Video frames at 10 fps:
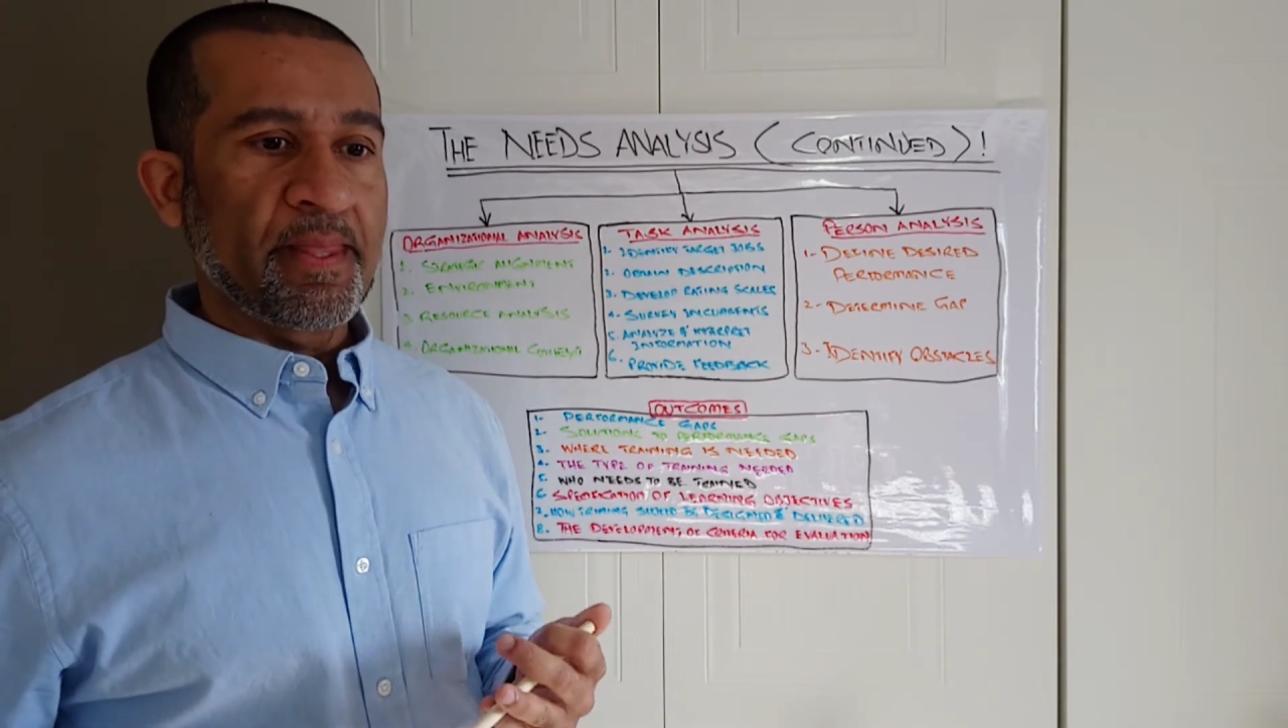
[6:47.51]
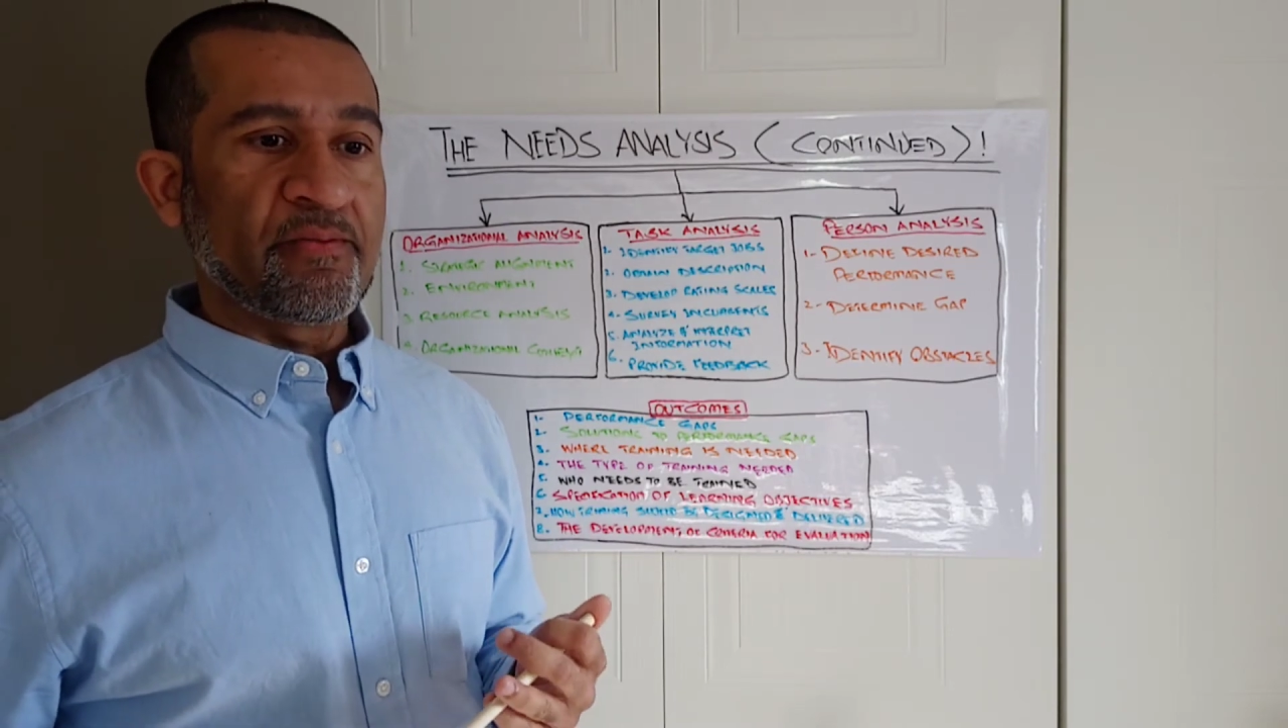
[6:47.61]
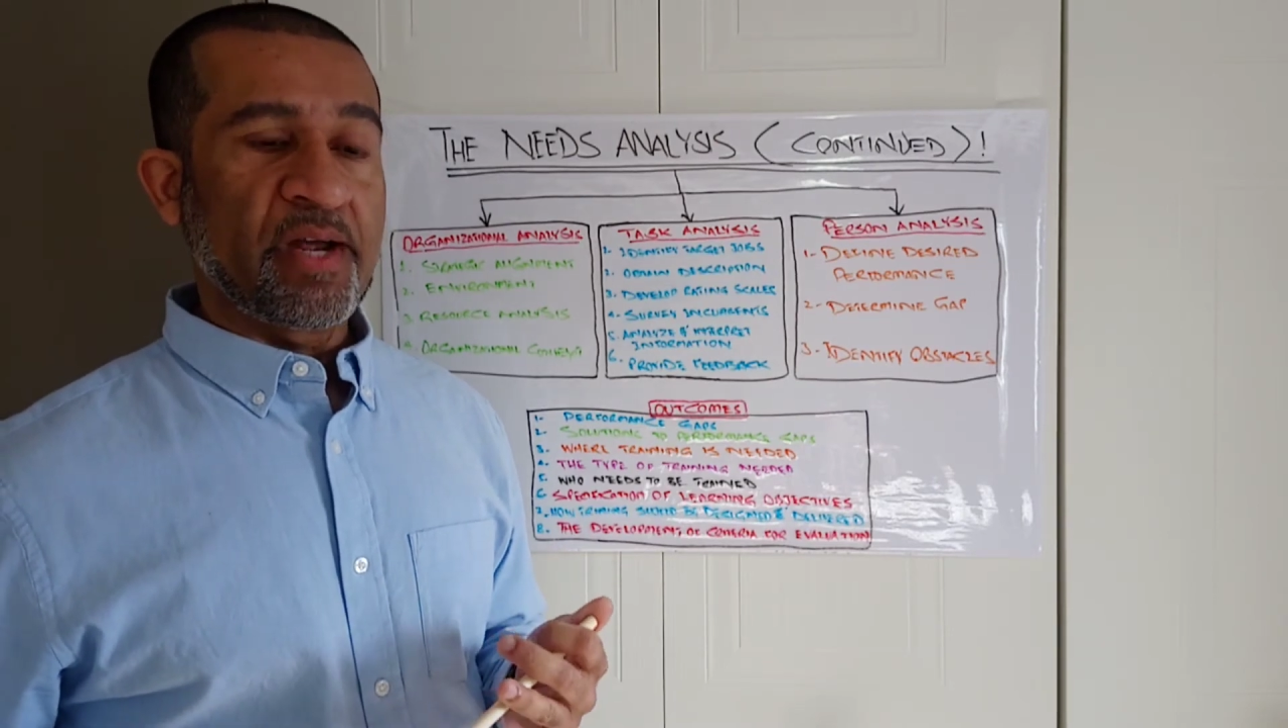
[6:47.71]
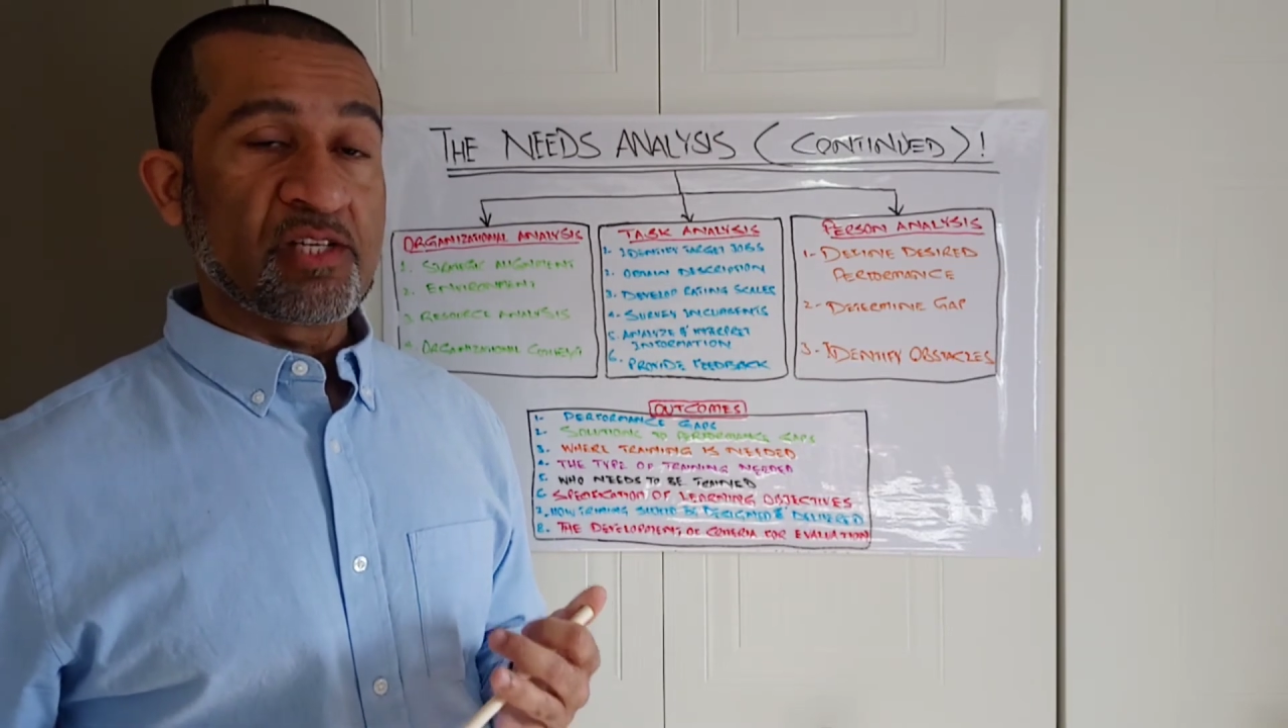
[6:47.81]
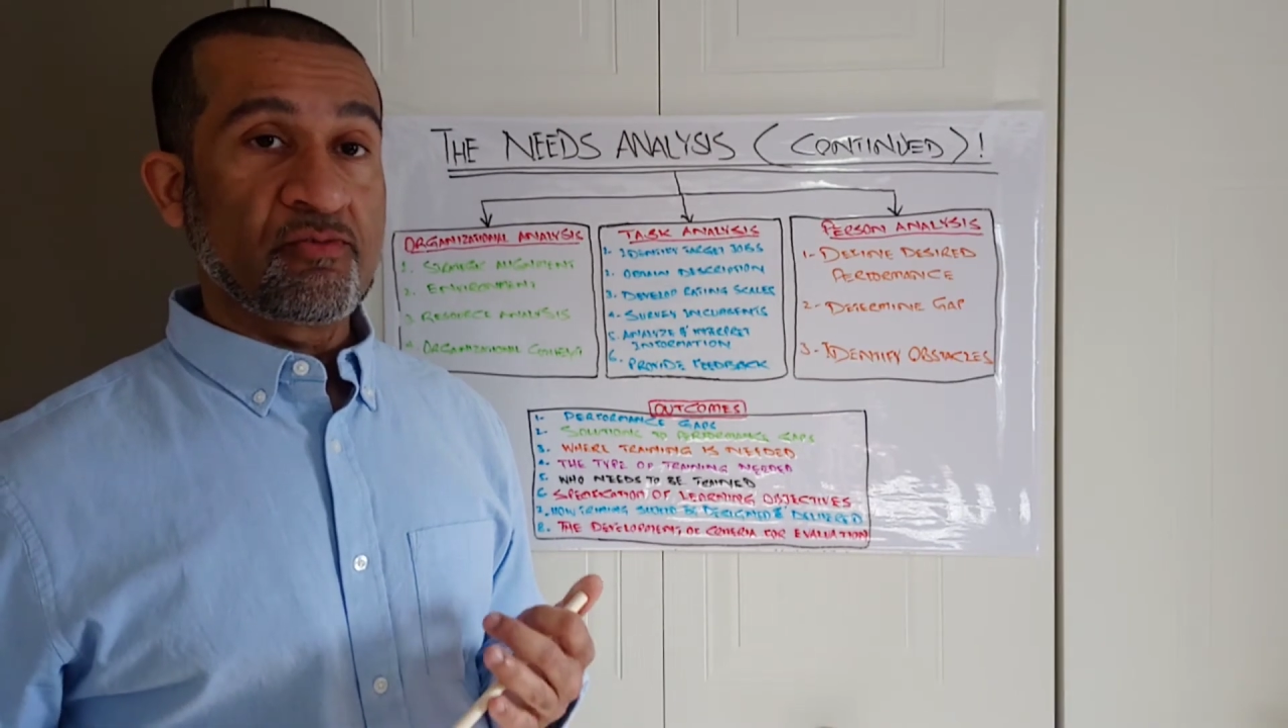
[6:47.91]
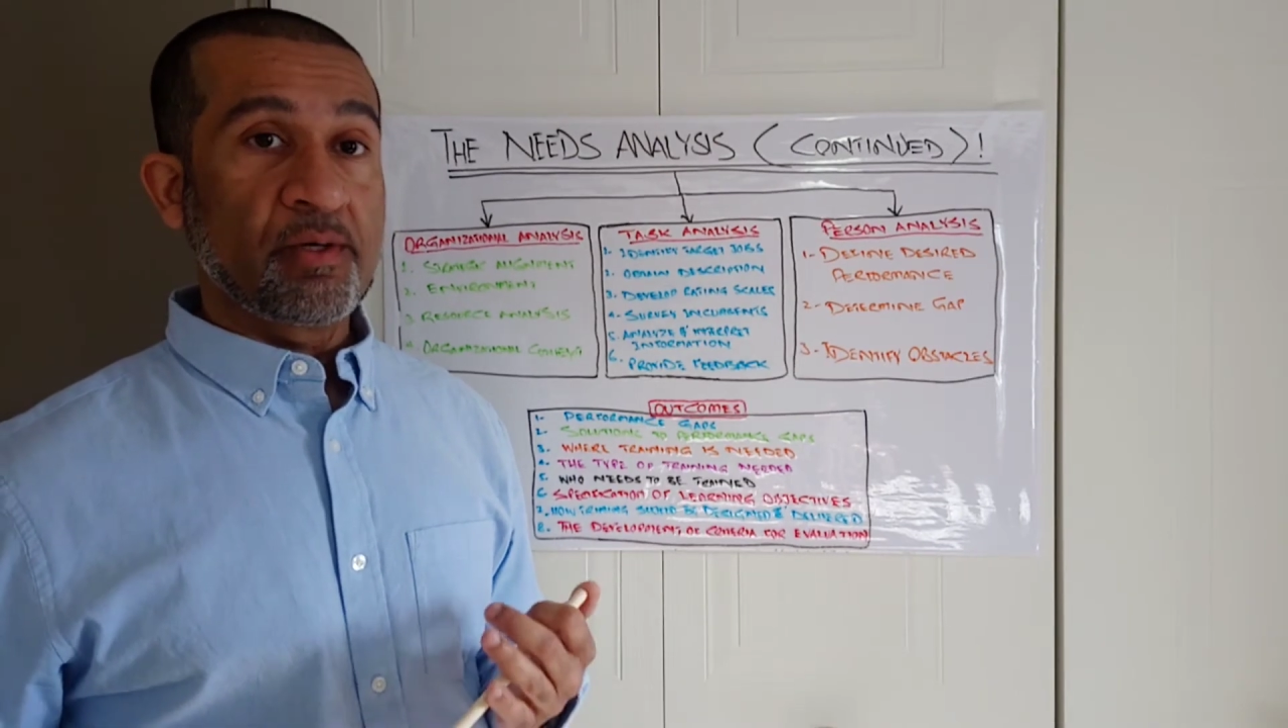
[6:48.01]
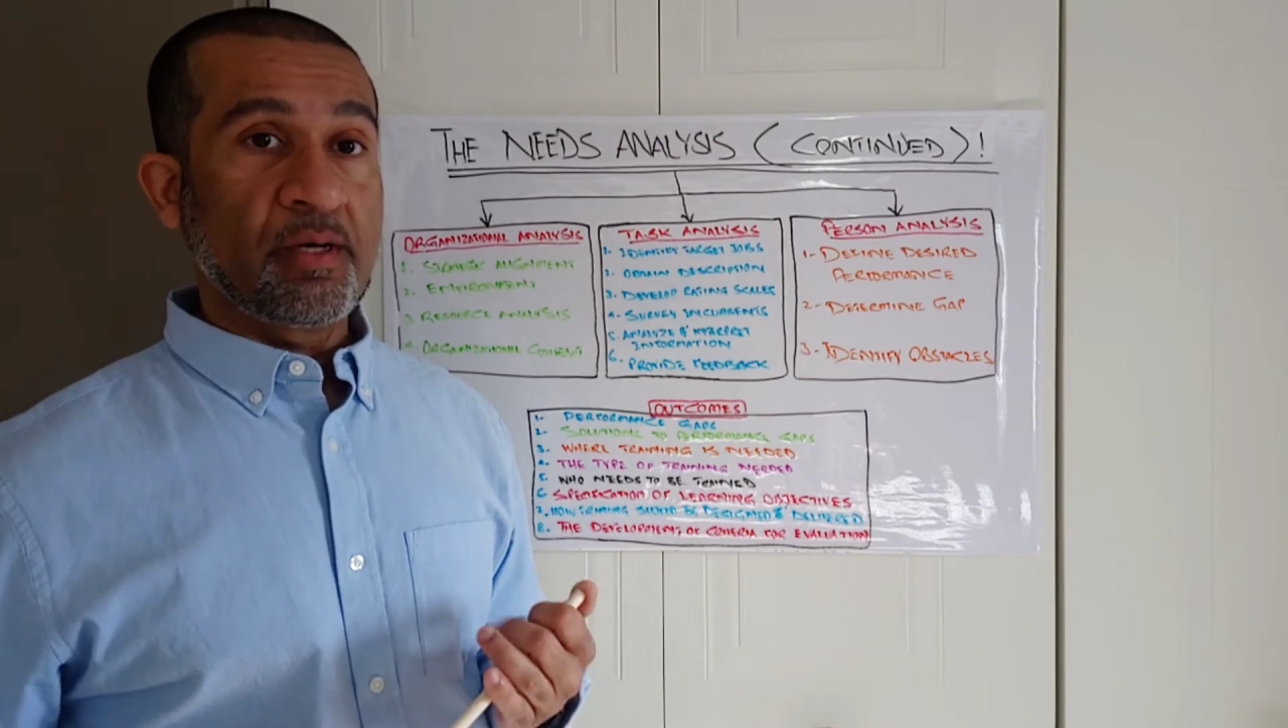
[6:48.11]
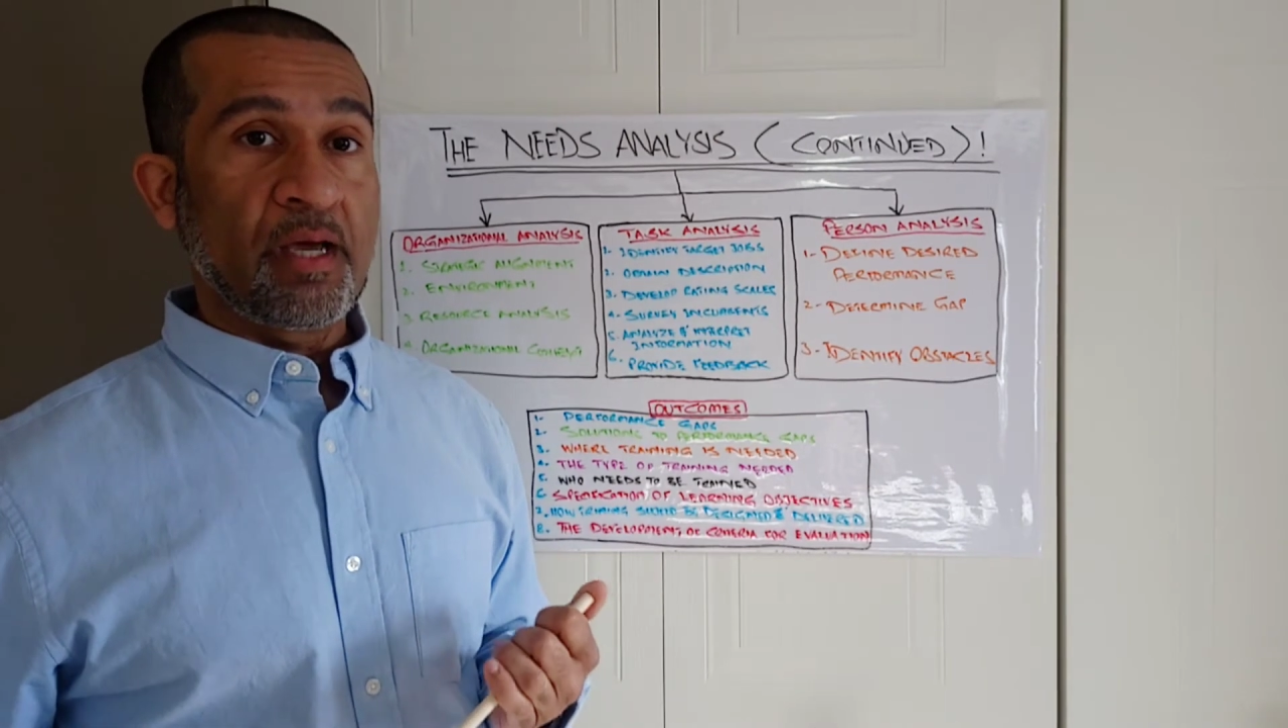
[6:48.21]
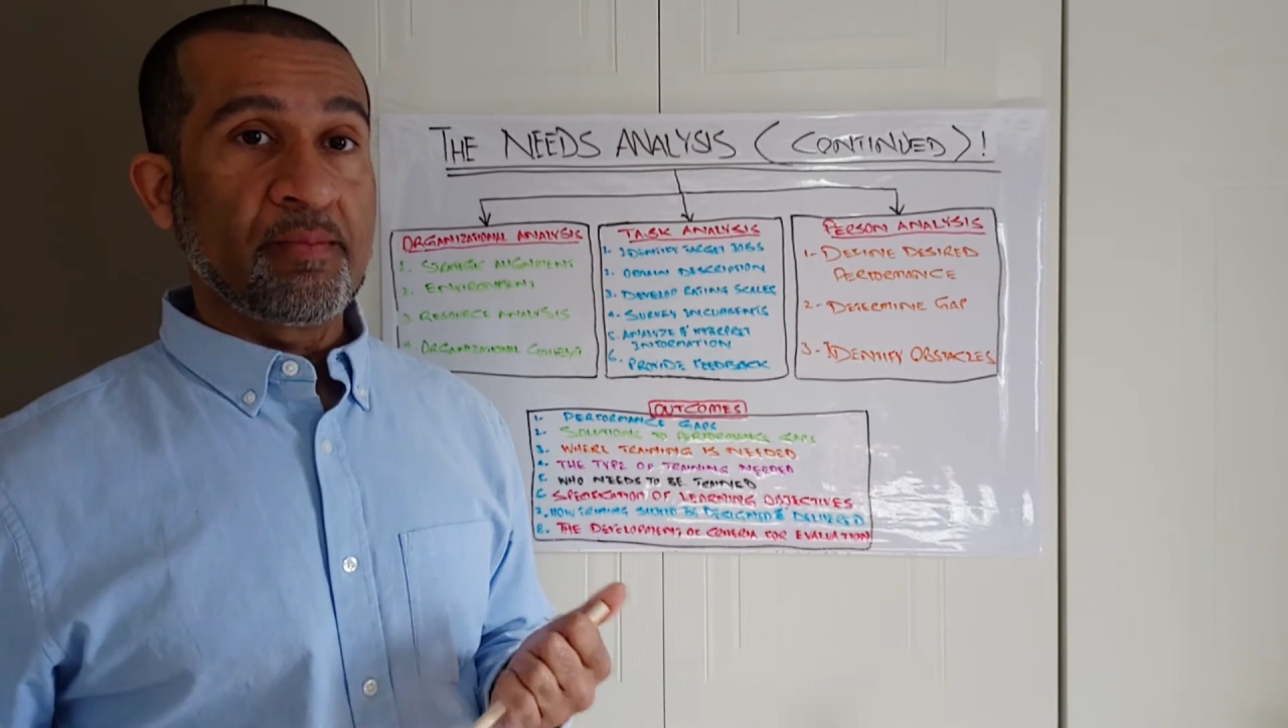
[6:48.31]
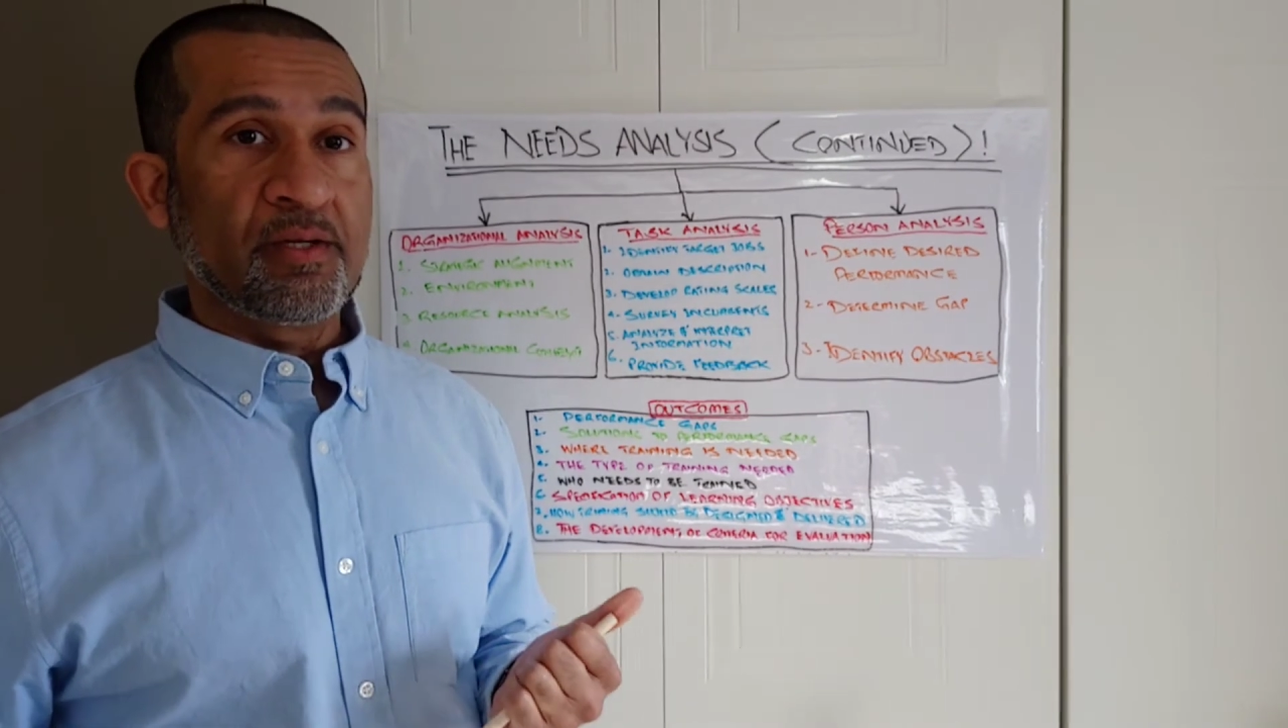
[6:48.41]
transfer
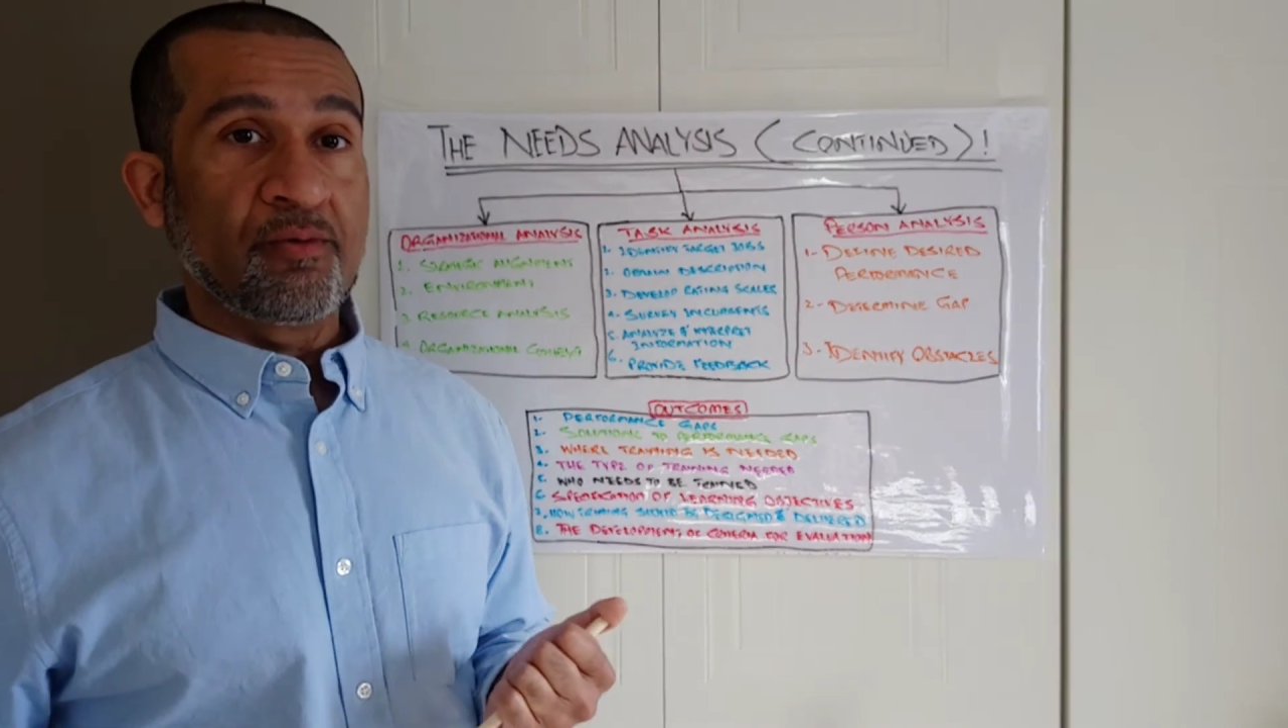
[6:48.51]
climate,